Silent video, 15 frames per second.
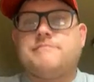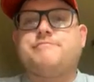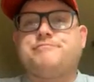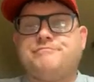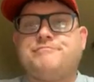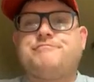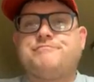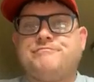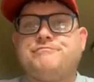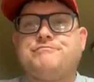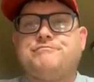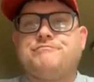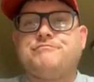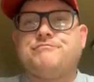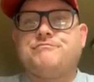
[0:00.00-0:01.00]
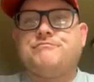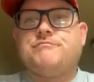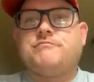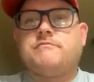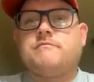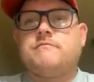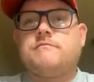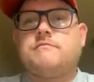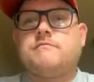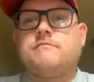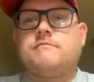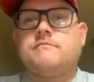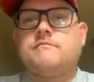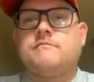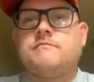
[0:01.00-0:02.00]

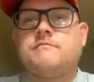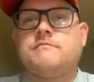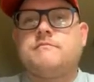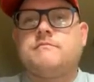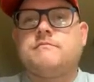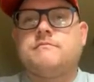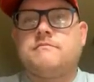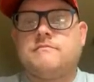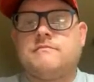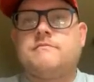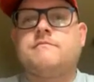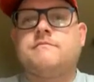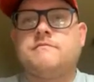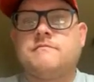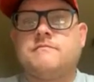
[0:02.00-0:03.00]
(not speaking)